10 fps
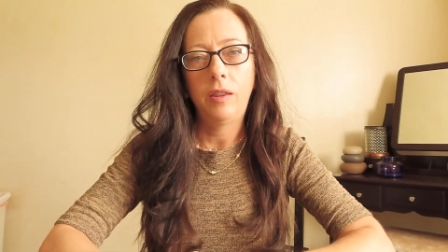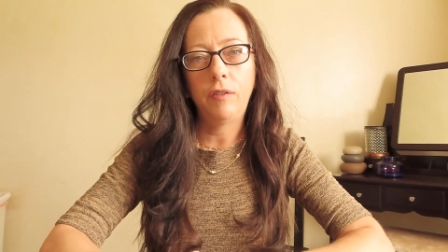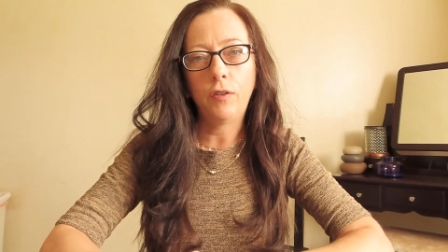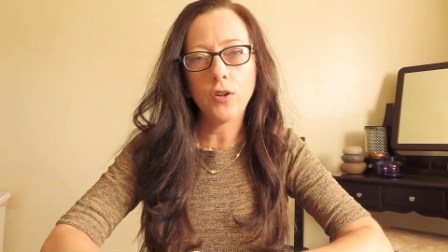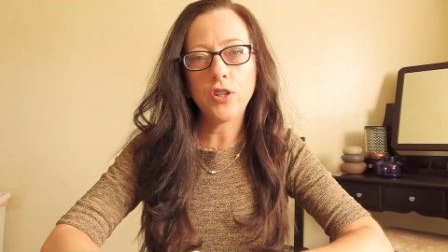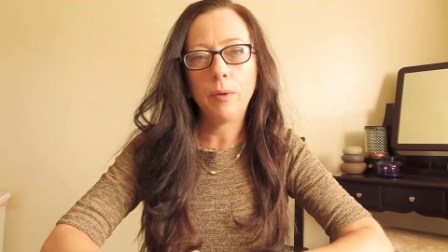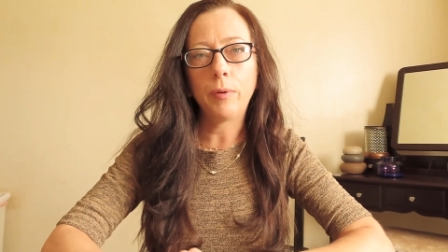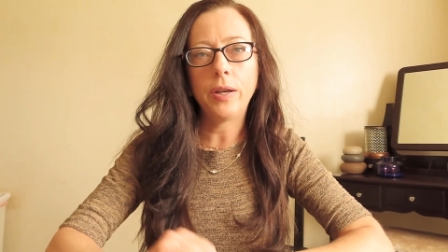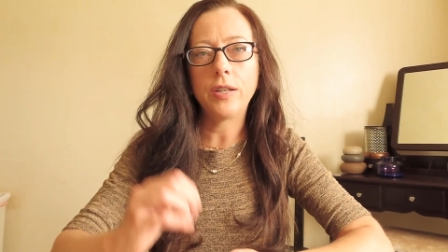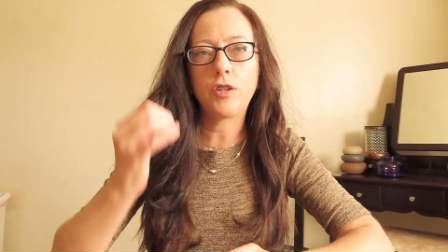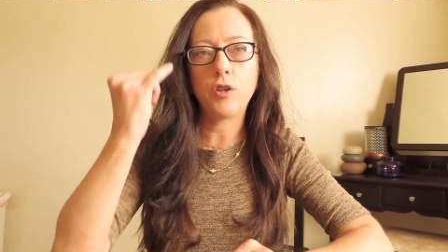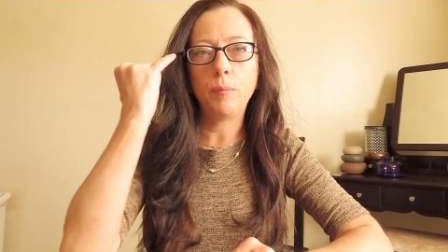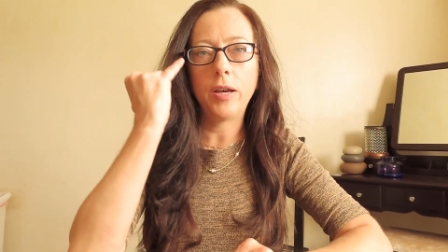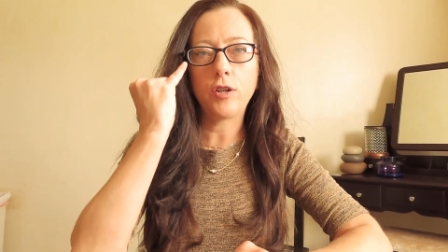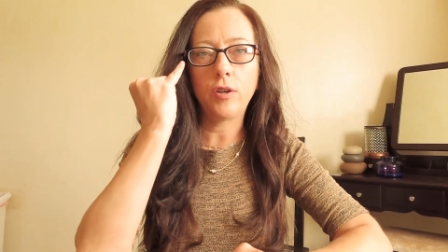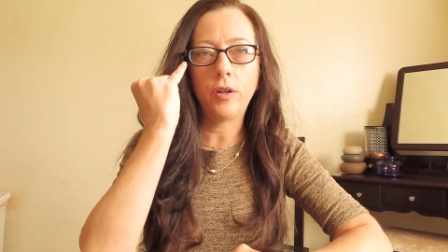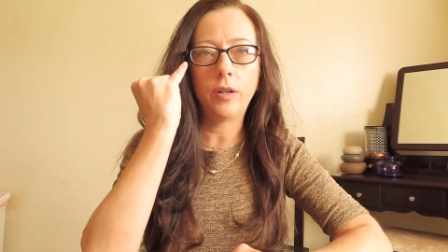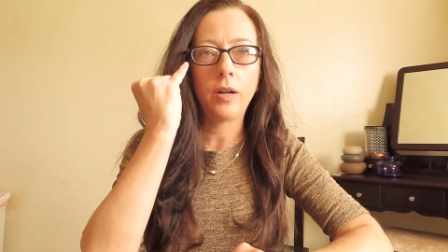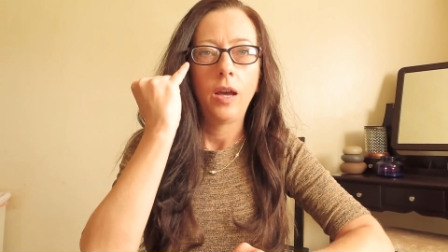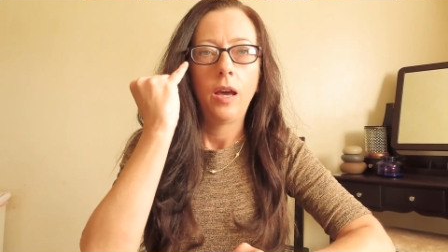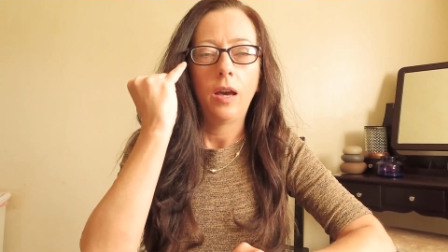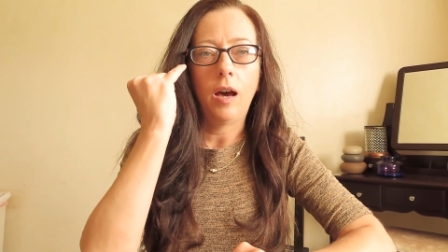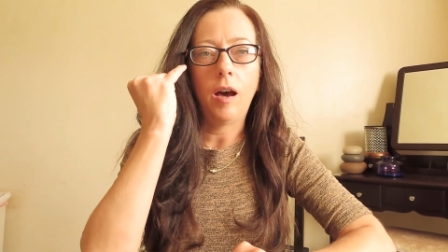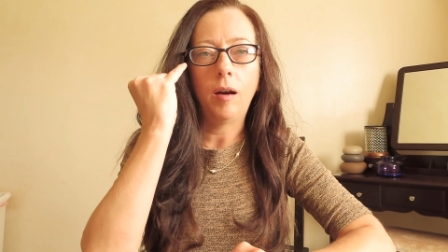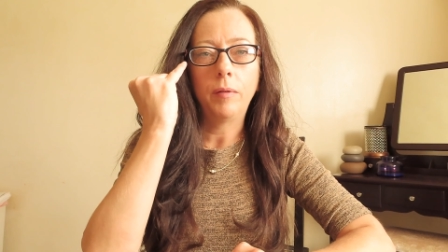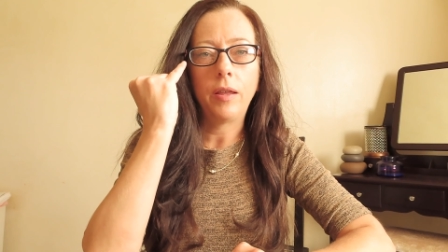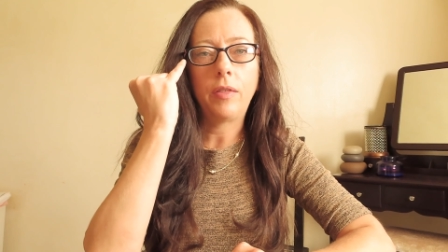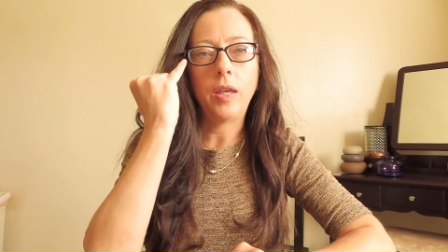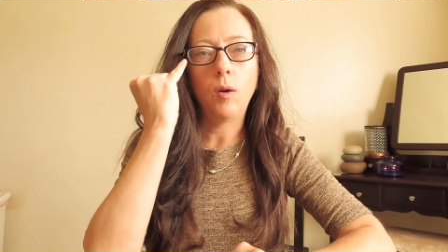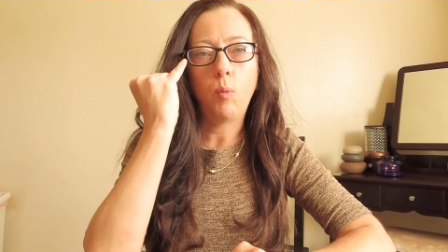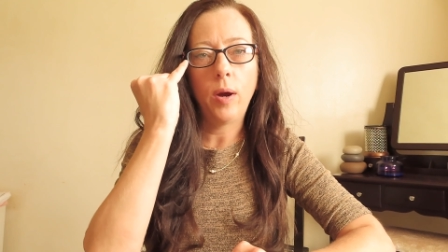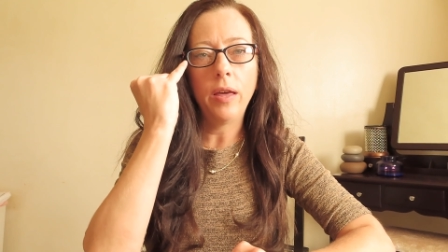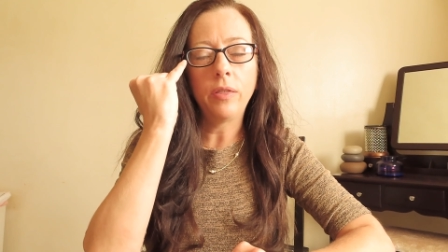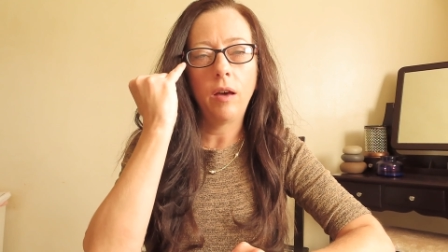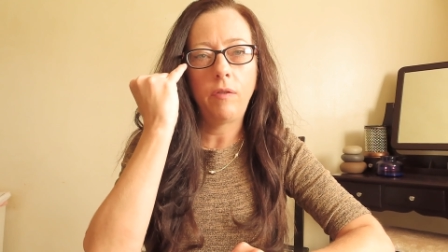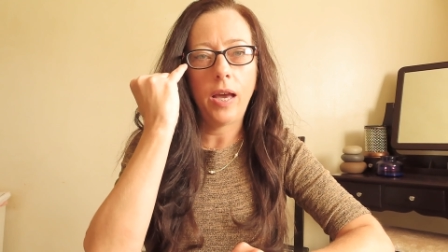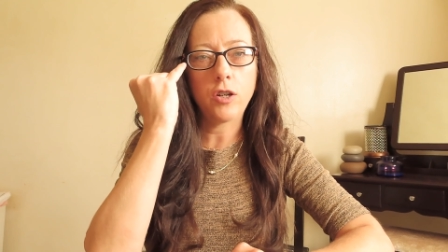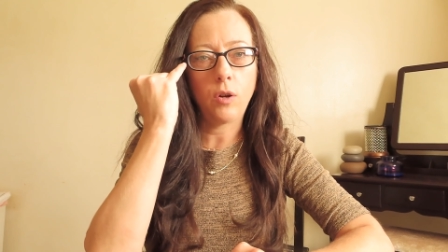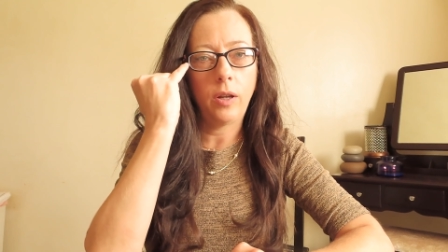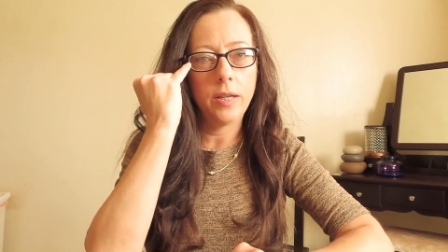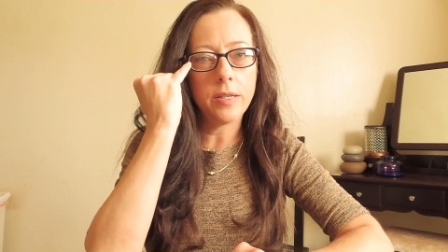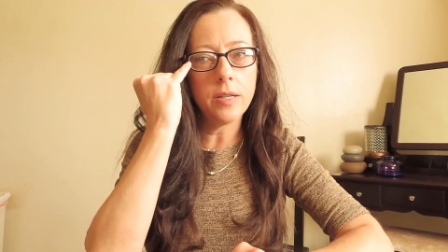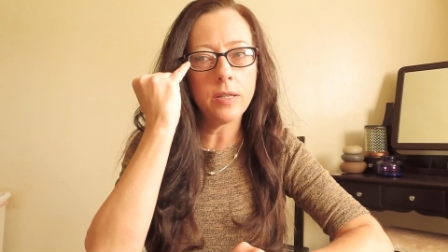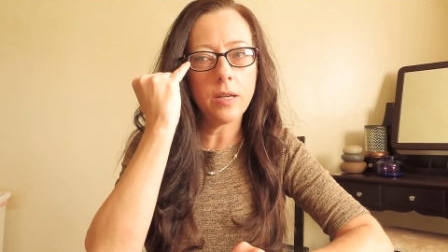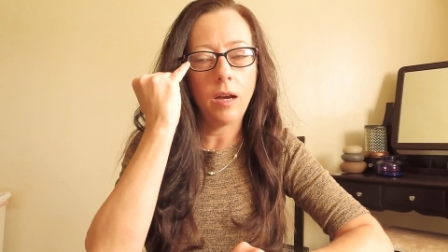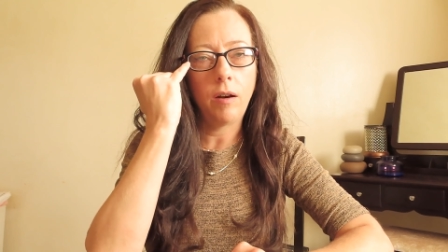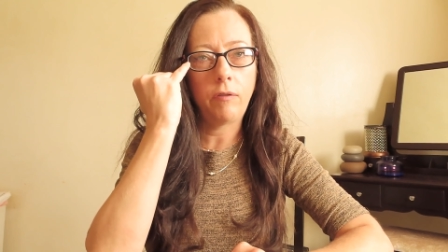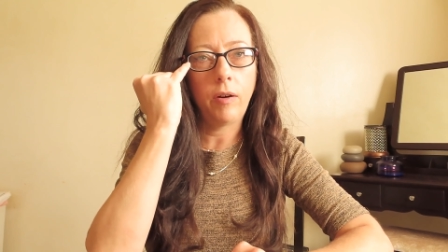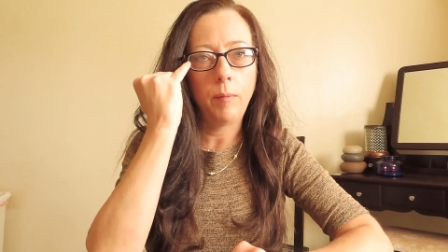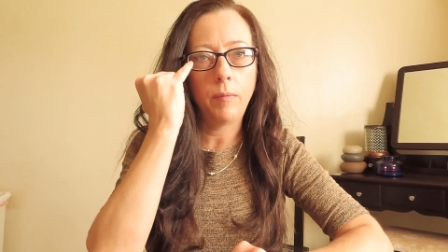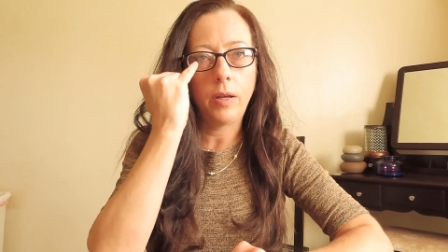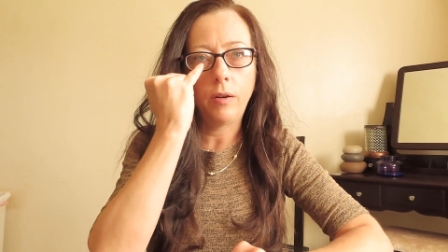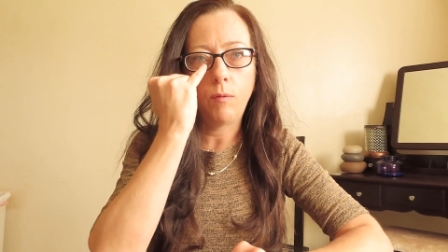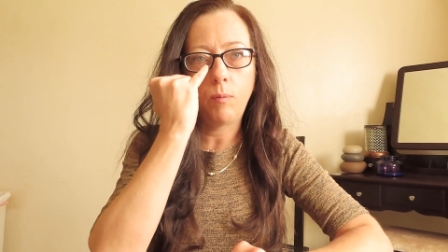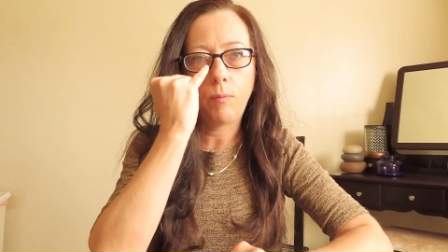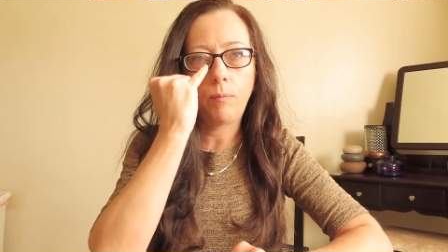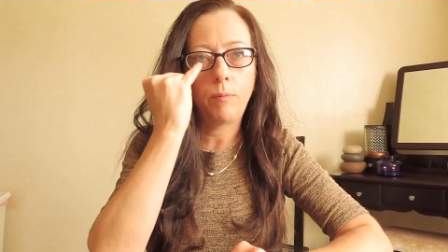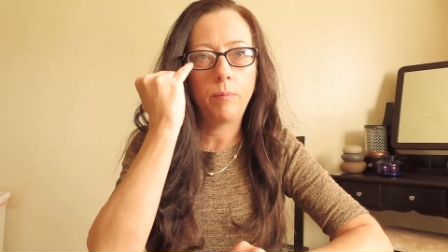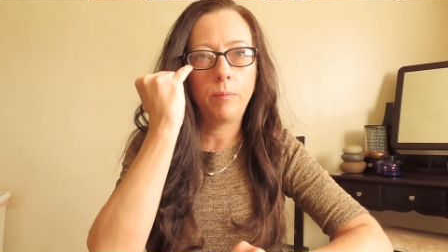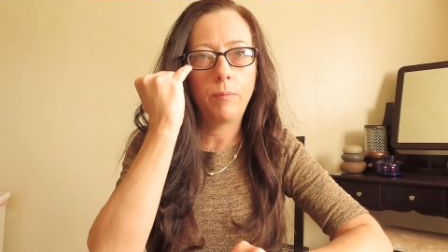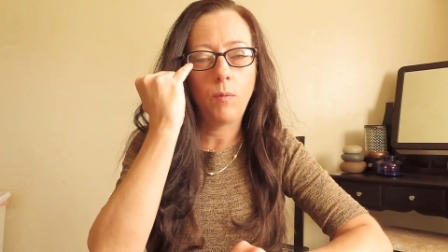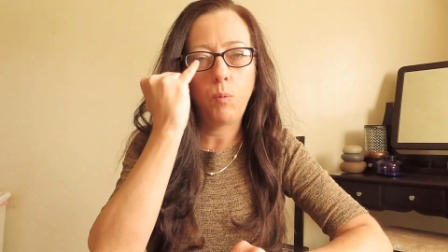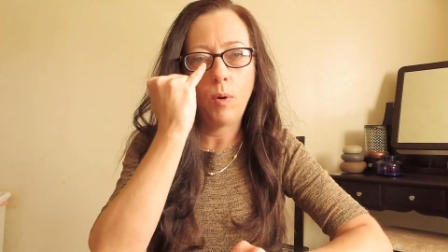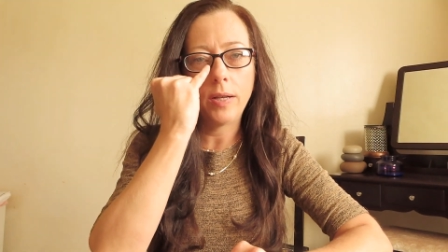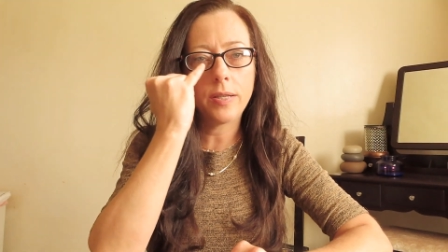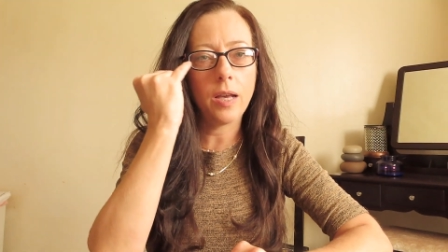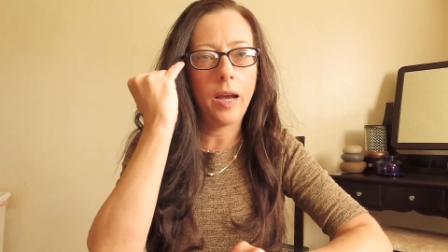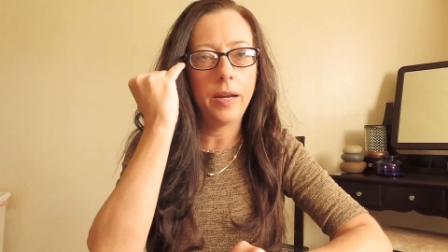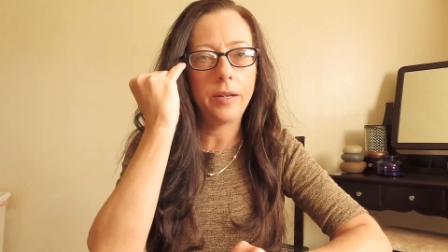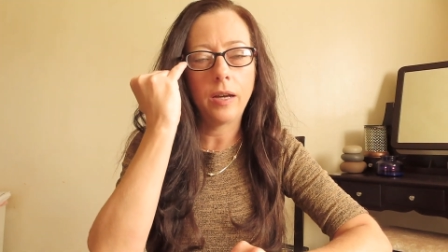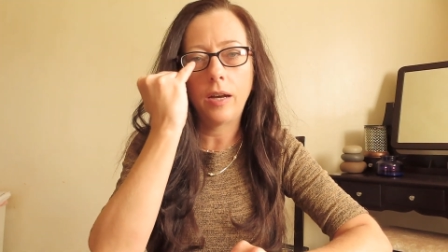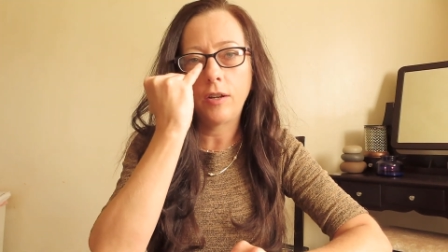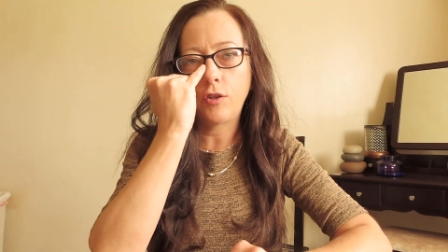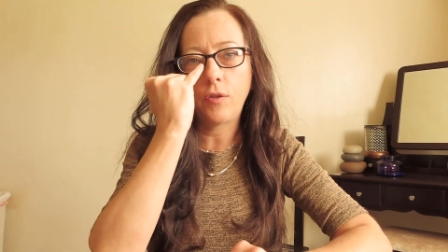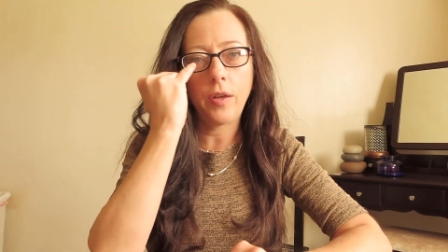The first number is to measure the width of the actual lenses from one side to